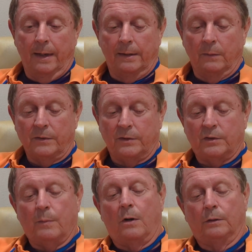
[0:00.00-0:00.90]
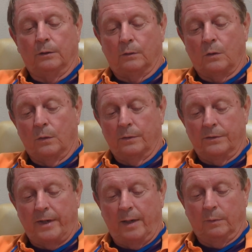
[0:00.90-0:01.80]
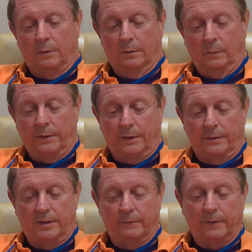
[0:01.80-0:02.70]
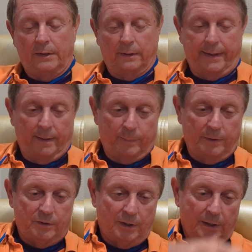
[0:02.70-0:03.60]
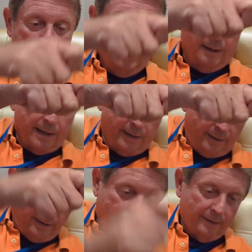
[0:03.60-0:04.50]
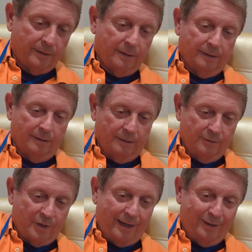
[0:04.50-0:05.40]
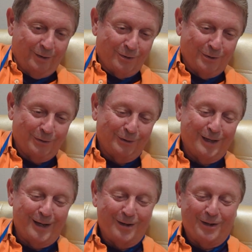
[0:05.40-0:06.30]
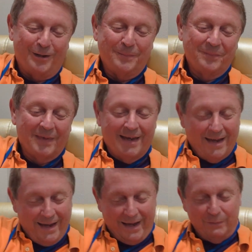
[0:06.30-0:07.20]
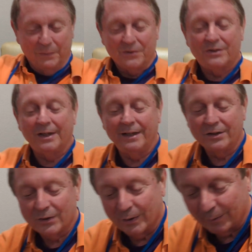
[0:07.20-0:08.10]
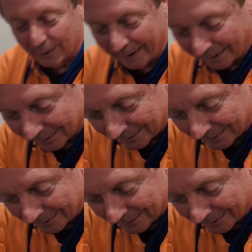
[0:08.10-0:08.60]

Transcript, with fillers: and there was a small little corner table with a Tiffany lamp, and she kind of yanked the chain to turn the light on, and we were sitting sort of like,